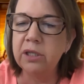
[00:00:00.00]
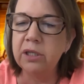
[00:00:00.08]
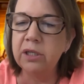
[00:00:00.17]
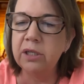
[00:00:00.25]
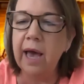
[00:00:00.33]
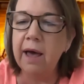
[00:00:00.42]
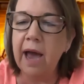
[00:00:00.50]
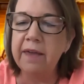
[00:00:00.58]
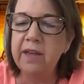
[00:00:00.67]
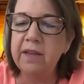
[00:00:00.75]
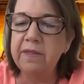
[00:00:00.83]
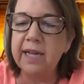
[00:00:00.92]
Yeah, I
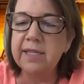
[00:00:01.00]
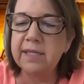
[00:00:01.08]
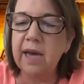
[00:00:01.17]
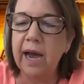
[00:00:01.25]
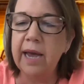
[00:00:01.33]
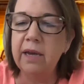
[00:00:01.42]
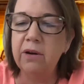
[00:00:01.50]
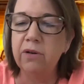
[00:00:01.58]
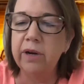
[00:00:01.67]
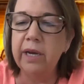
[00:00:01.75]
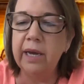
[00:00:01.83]
think I agree.